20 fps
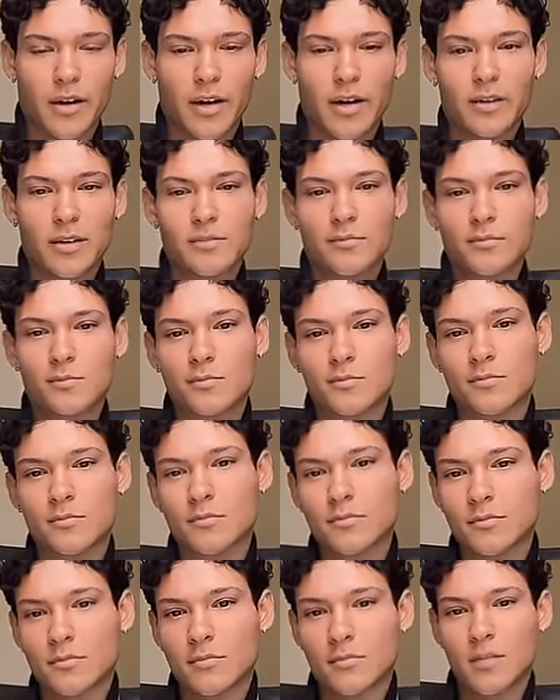Alright.
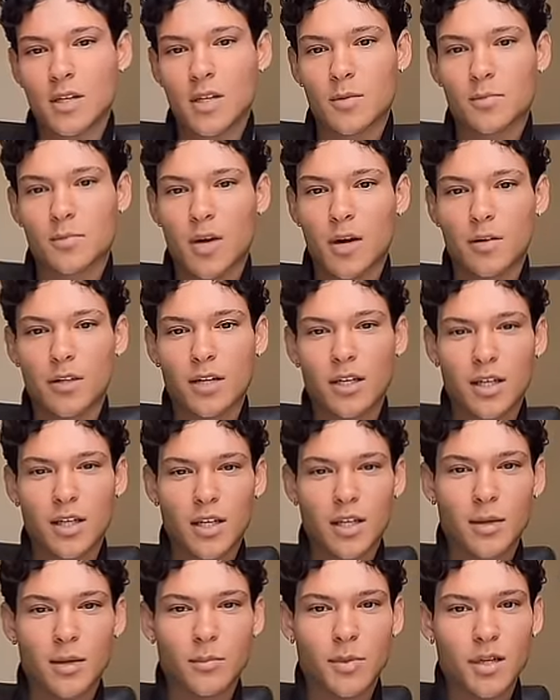I'm probably gonna
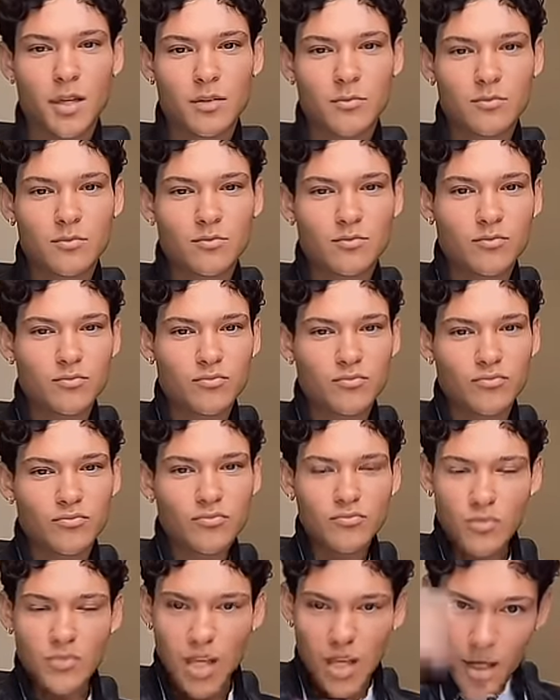keep it.
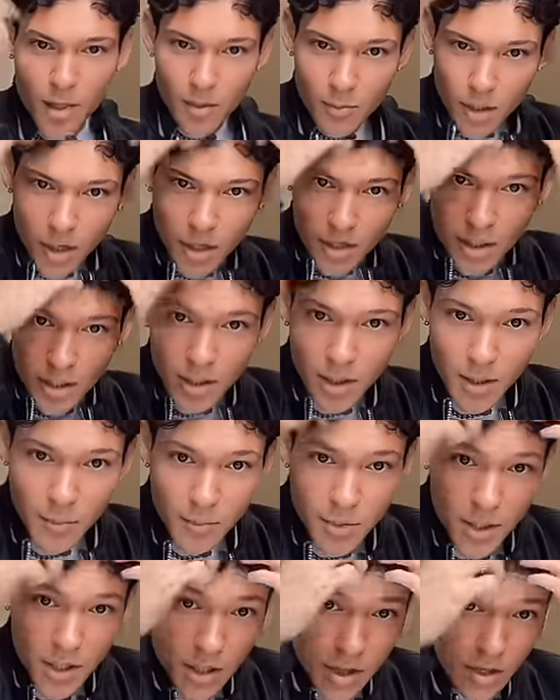Probably gonna
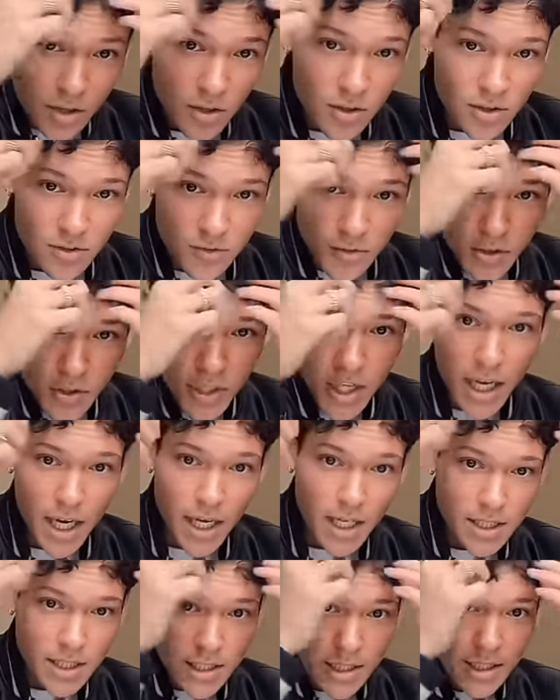keep the curls for you
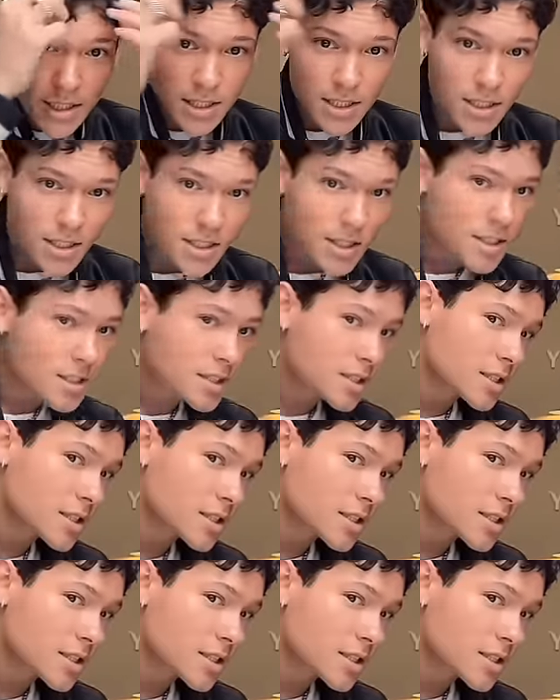guys.